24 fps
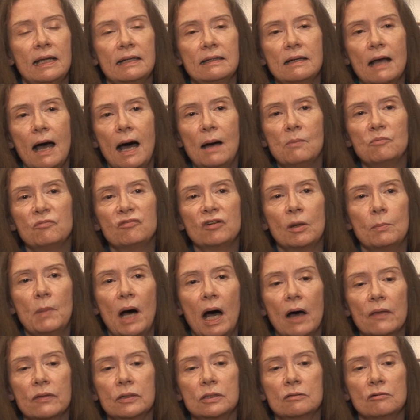that come from
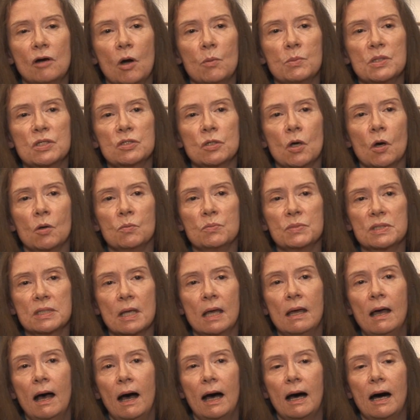other chromosomes,
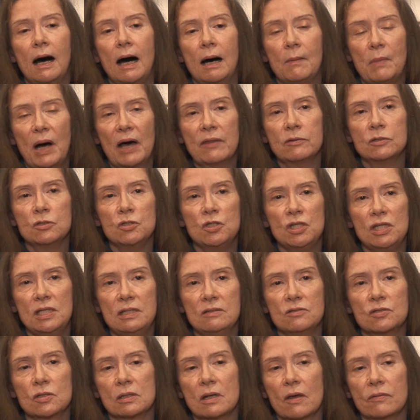other
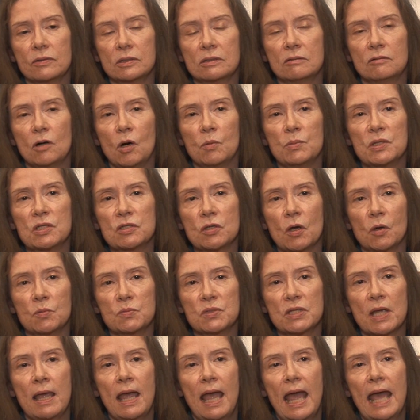genes on other
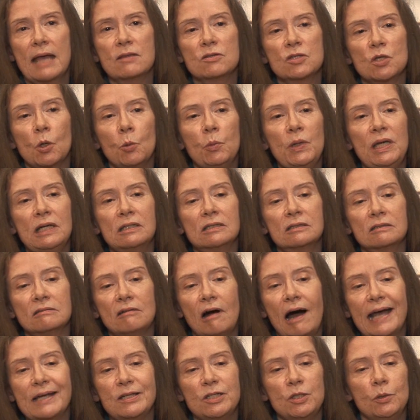chromosomes. And so we are
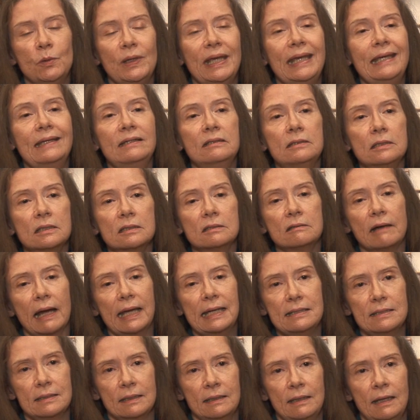trying to
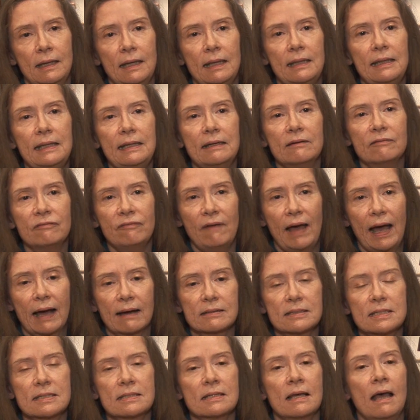integrate the
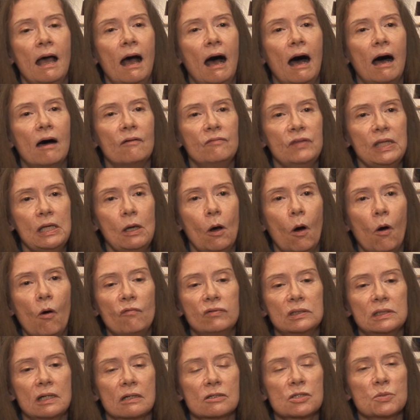effects of the
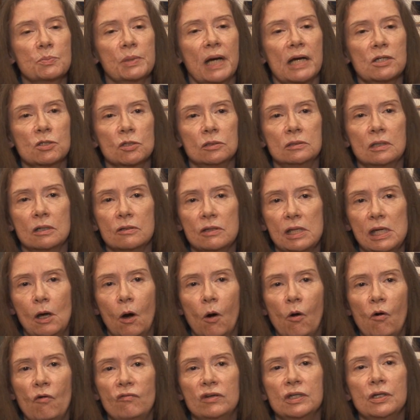overexpression or
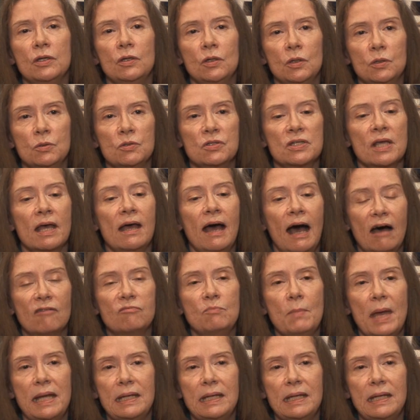the overuse of